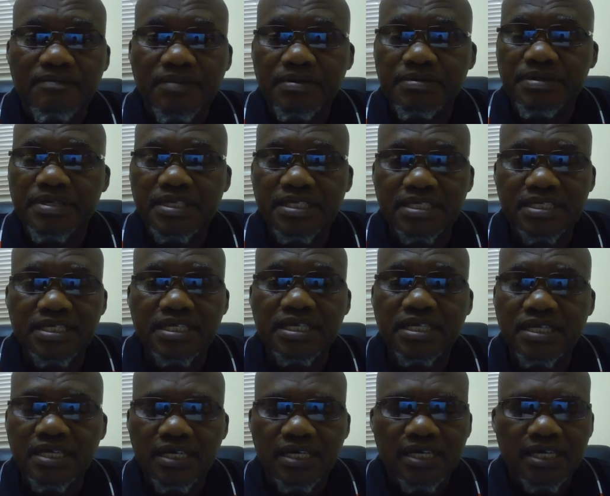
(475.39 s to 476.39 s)
Maybe there's
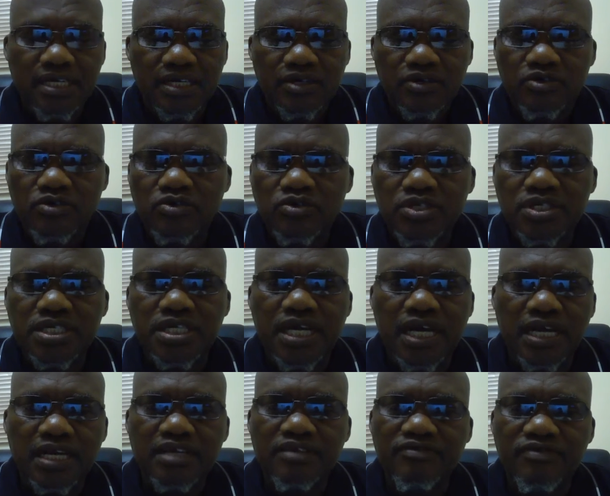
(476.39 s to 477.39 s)
still
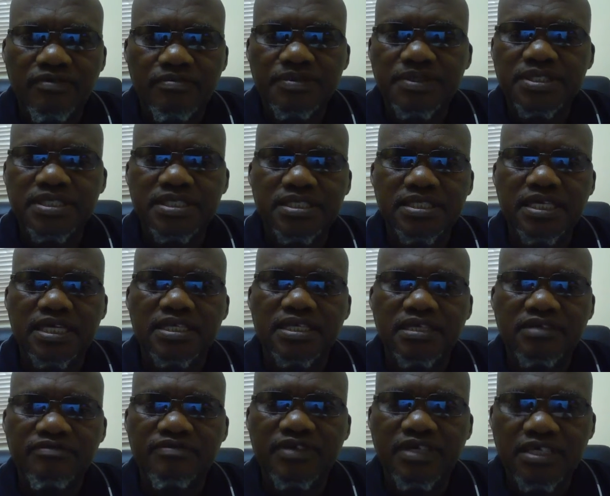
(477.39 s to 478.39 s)
crucial information that
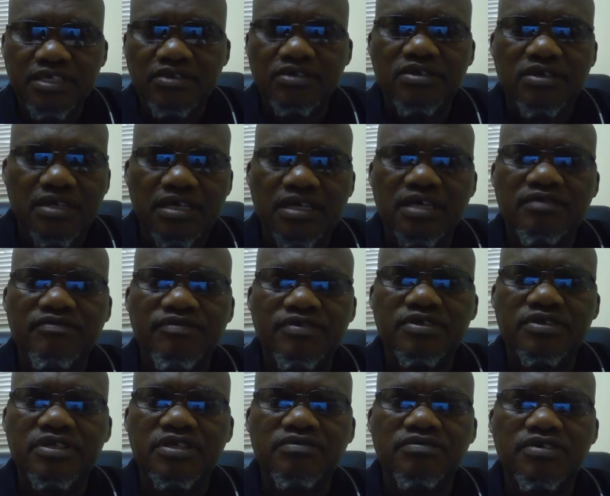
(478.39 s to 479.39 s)
the
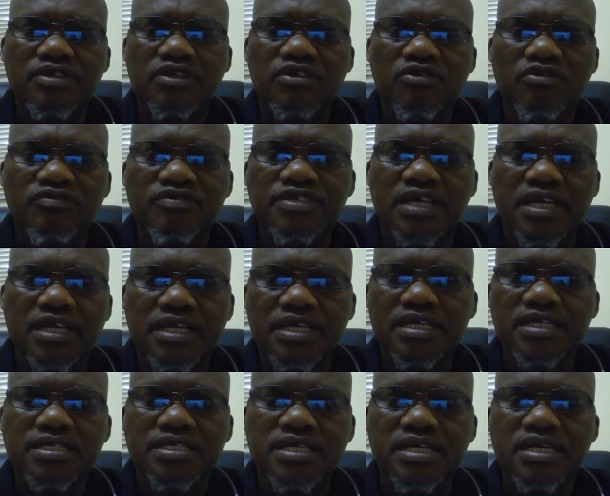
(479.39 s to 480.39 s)
investigating officer
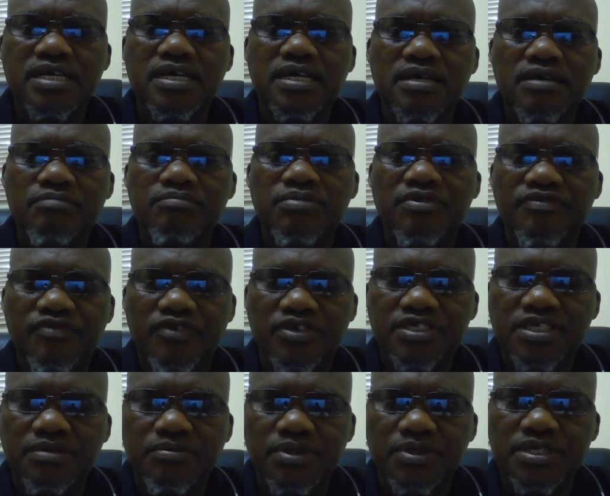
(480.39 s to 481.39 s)
needs before
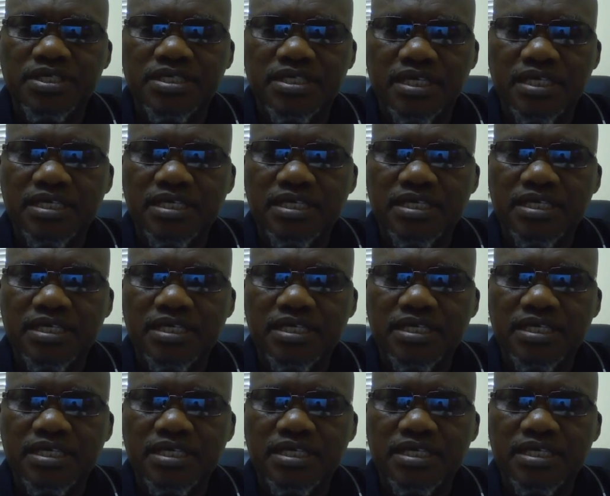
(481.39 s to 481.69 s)
somebody is